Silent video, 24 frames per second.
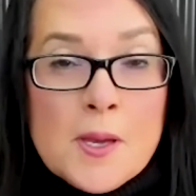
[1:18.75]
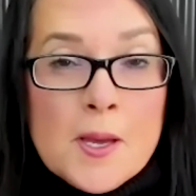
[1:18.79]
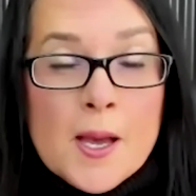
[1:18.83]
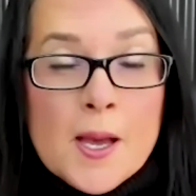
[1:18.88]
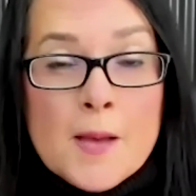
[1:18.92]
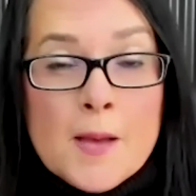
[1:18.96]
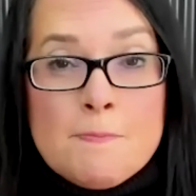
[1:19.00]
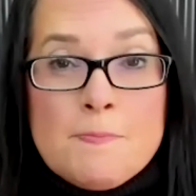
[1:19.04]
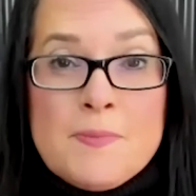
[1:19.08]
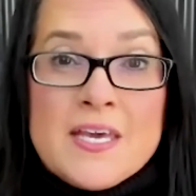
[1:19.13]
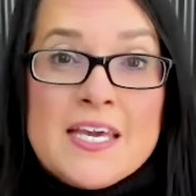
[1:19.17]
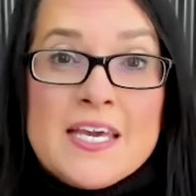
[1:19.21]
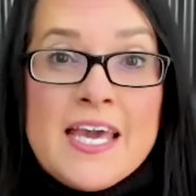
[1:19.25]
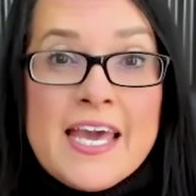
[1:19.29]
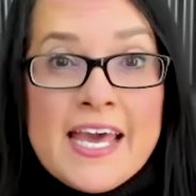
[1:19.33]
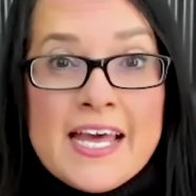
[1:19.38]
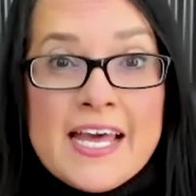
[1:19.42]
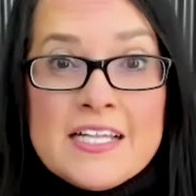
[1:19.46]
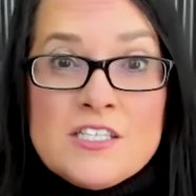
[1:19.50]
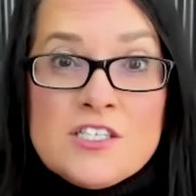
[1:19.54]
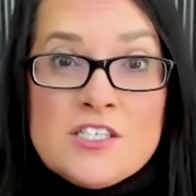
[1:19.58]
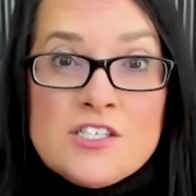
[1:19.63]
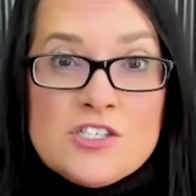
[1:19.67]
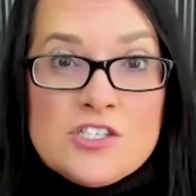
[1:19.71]
a big
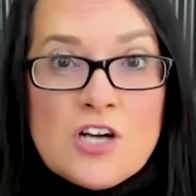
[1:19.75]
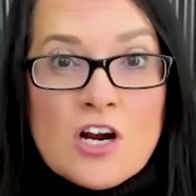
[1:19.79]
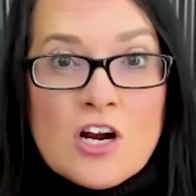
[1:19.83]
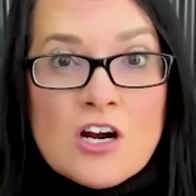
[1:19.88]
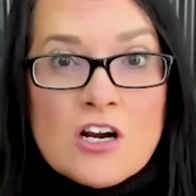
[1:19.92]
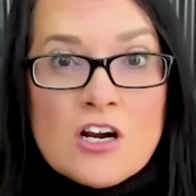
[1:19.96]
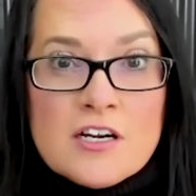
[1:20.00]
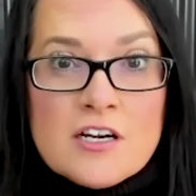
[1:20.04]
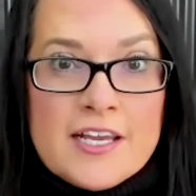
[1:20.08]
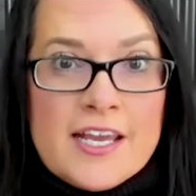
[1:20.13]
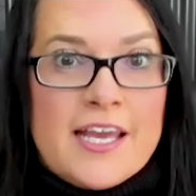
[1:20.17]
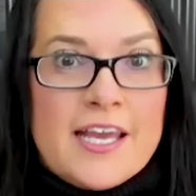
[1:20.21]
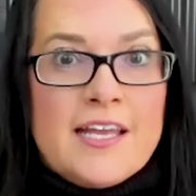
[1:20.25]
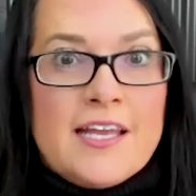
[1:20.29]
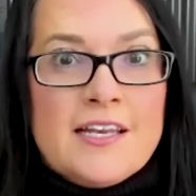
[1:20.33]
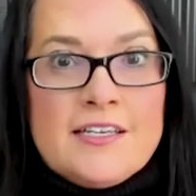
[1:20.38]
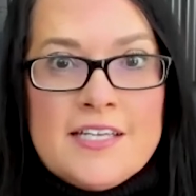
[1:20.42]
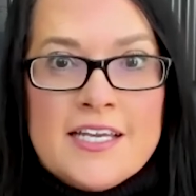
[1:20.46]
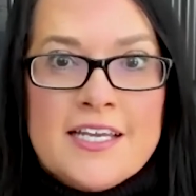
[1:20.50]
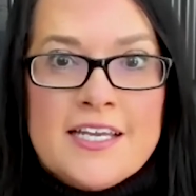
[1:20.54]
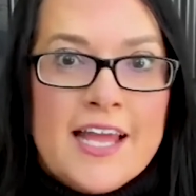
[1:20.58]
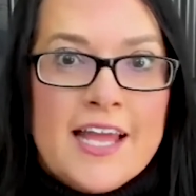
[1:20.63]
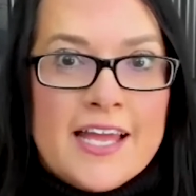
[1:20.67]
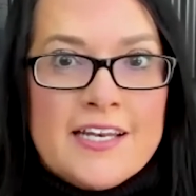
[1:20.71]
head start head
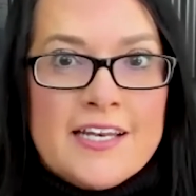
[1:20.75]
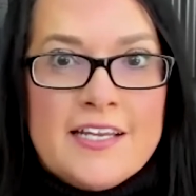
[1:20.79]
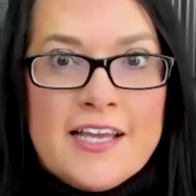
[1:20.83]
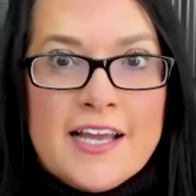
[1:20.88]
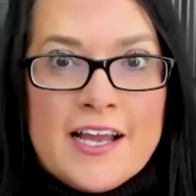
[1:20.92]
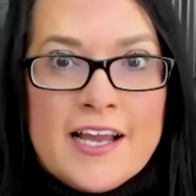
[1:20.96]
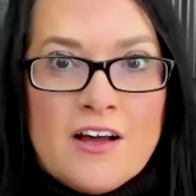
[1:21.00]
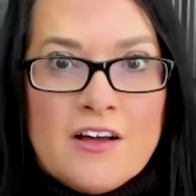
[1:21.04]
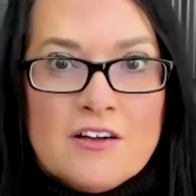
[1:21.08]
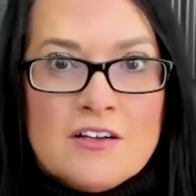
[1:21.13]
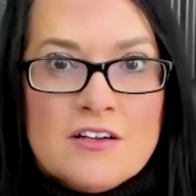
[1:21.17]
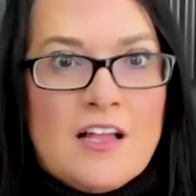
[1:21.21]
in headcount,